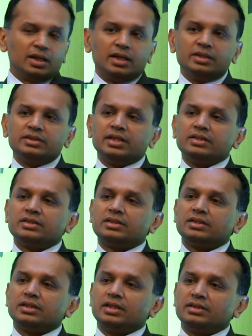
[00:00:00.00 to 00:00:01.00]

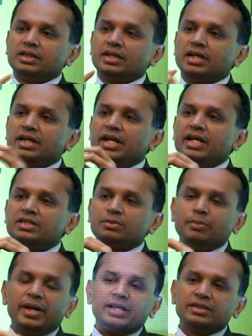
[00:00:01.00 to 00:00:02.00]
Is it a
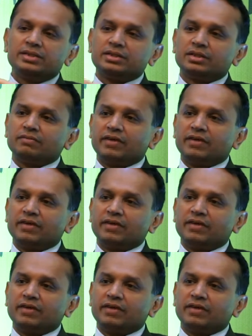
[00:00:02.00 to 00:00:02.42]
needs-based